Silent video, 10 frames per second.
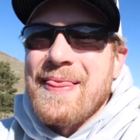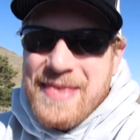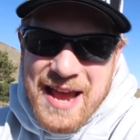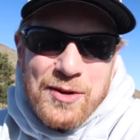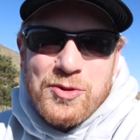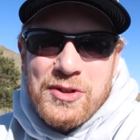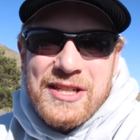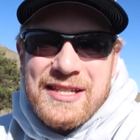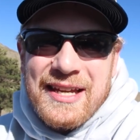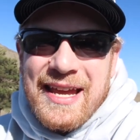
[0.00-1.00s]
the outdoors
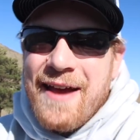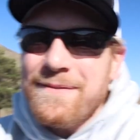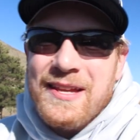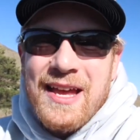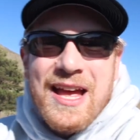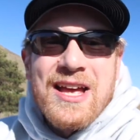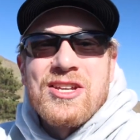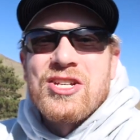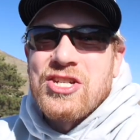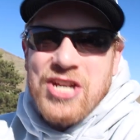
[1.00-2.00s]
is a gift.
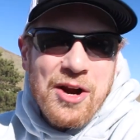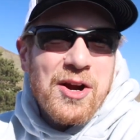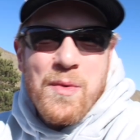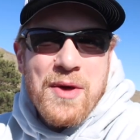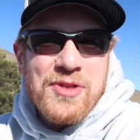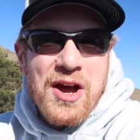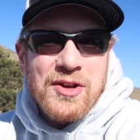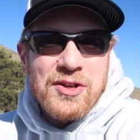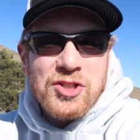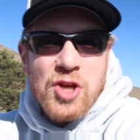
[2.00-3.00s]
Share it with
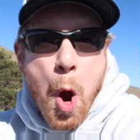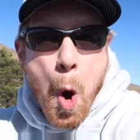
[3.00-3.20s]
others.